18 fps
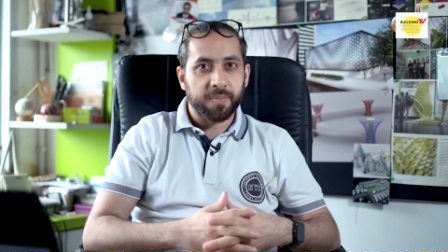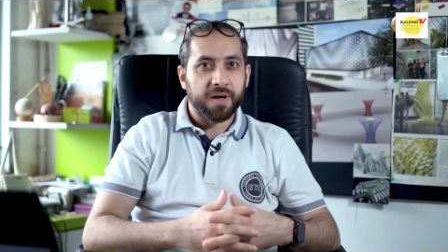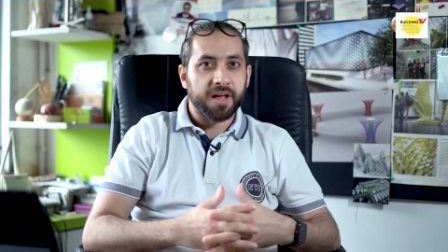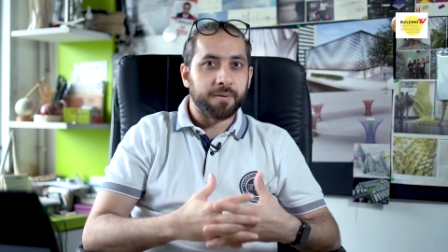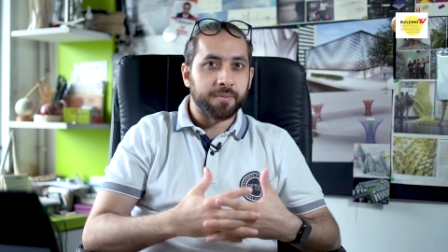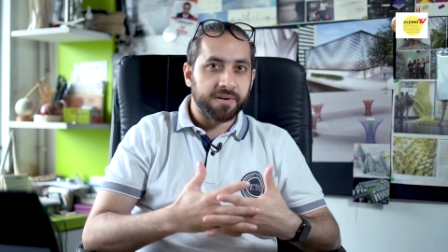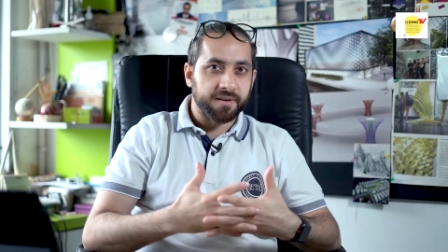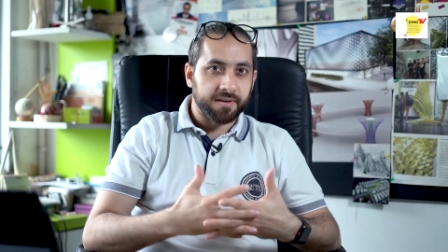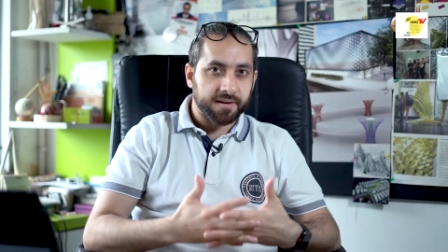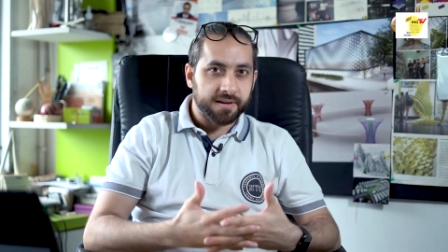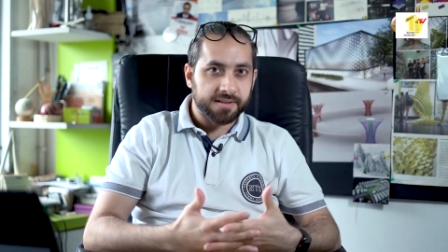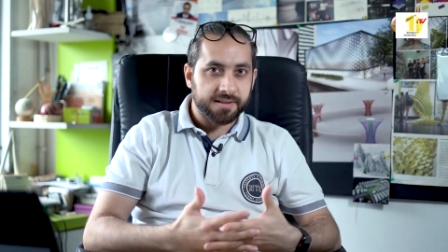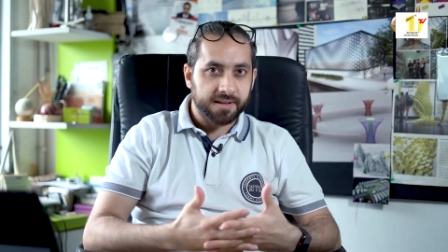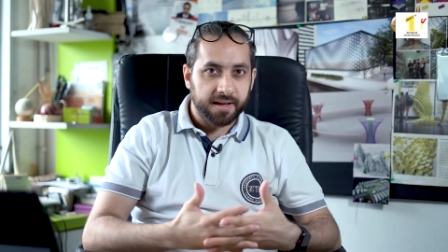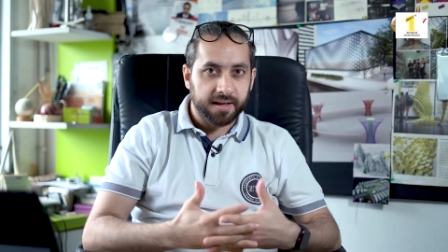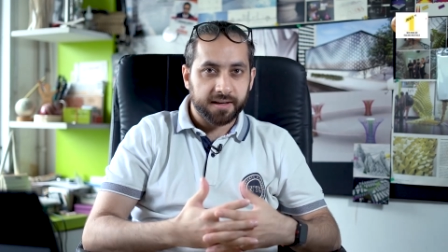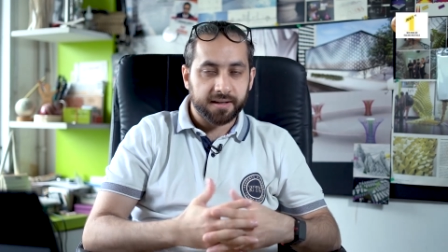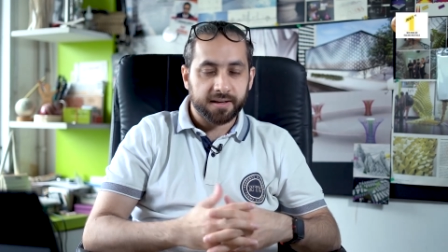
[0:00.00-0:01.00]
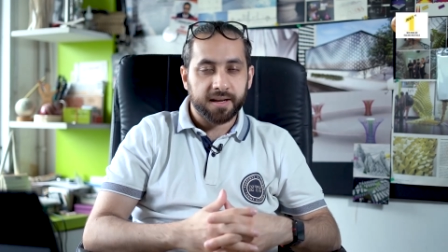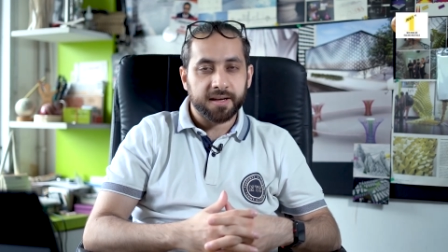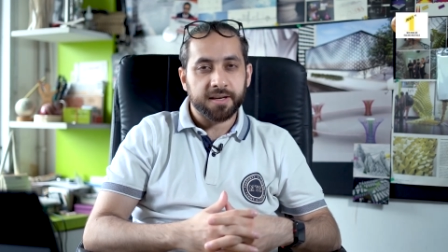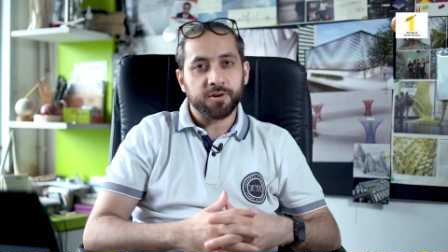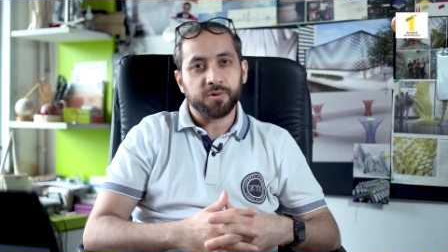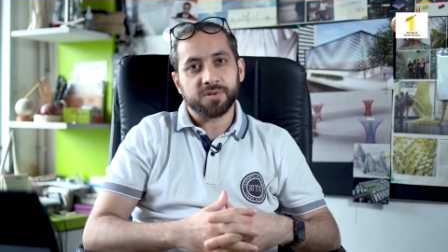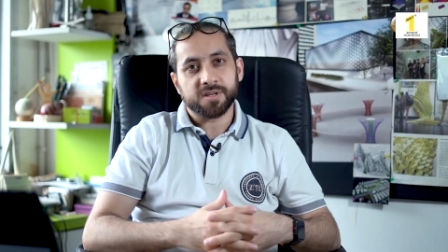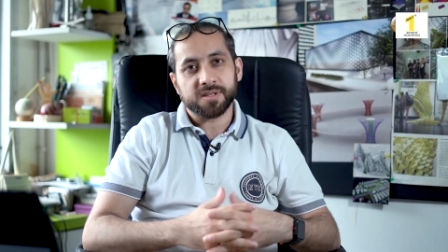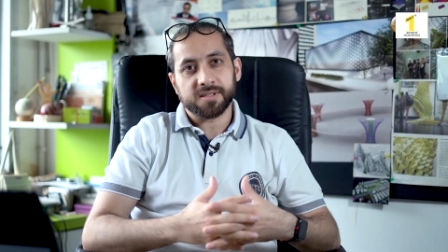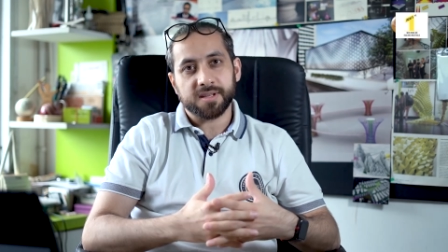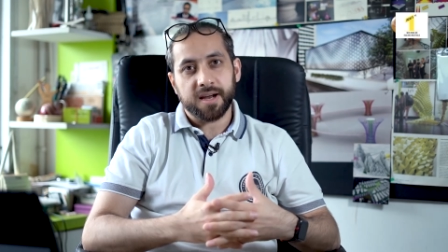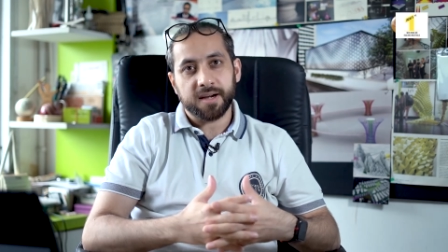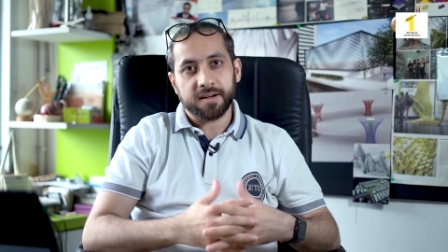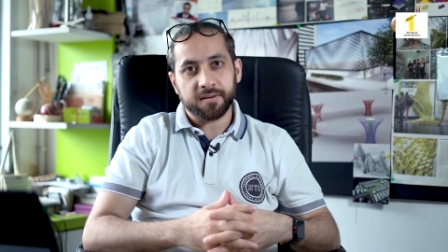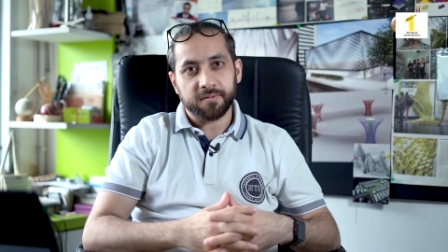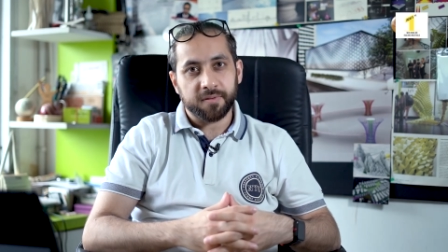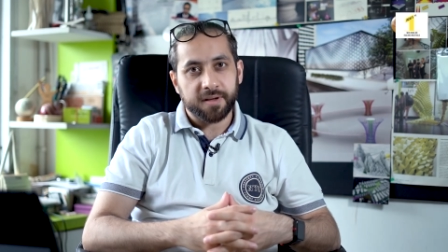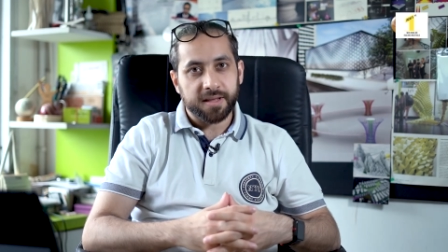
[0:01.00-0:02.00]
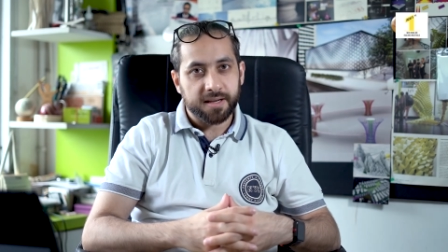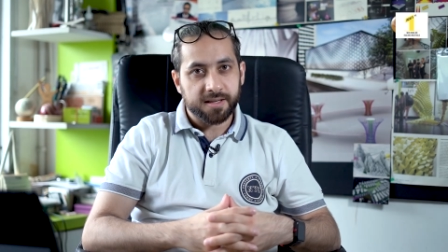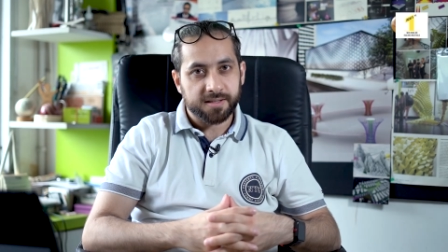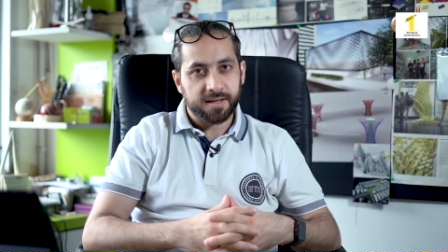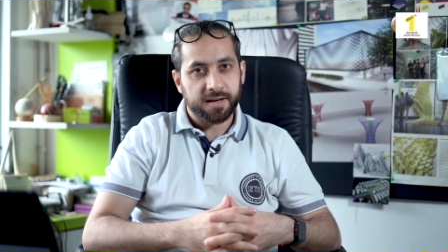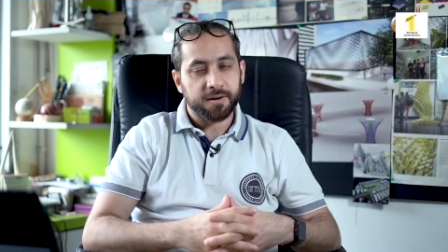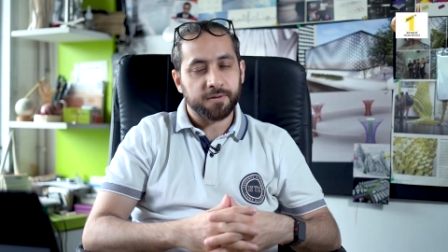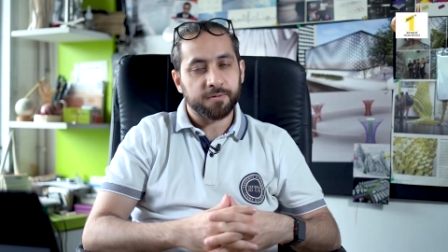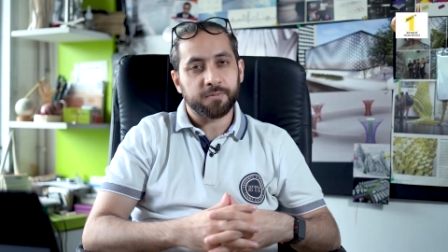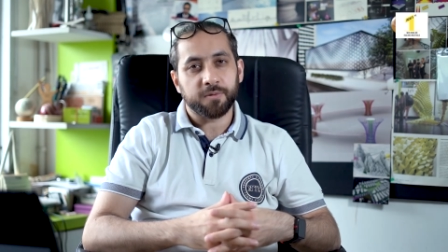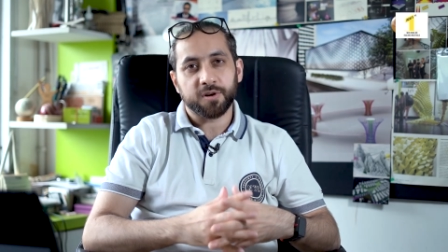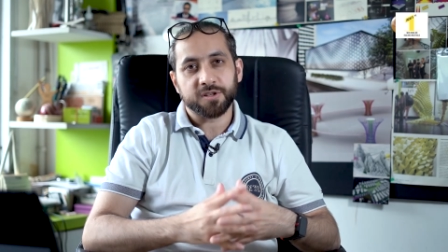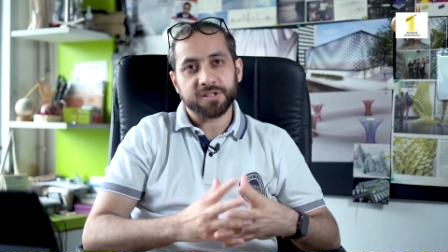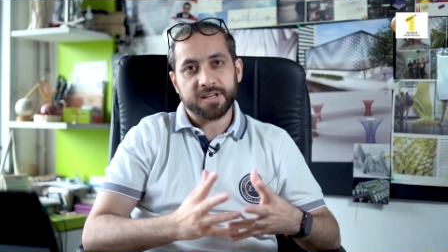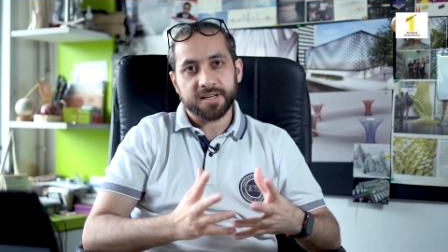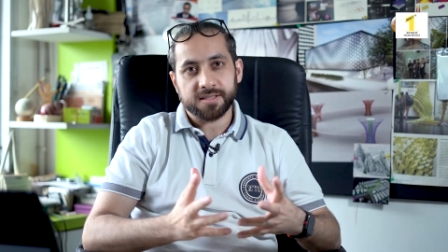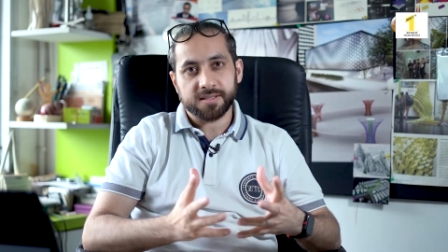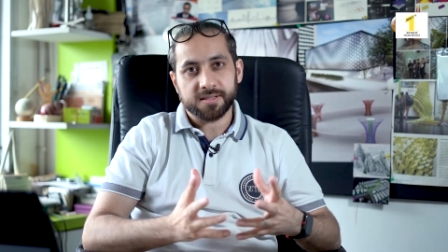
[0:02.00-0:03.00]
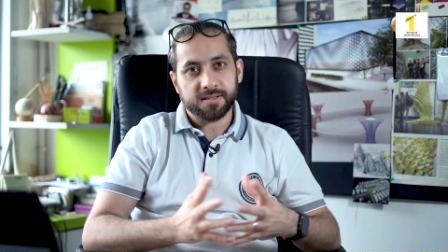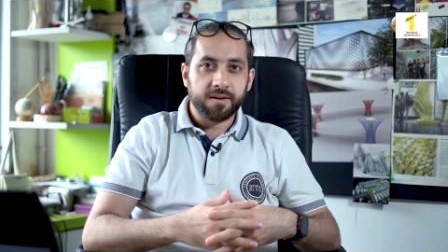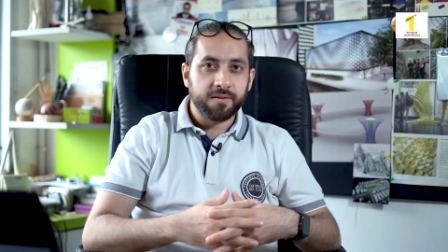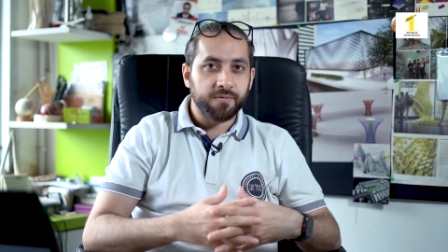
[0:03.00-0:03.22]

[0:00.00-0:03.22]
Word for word: parametric design, and uses that in various kind of projects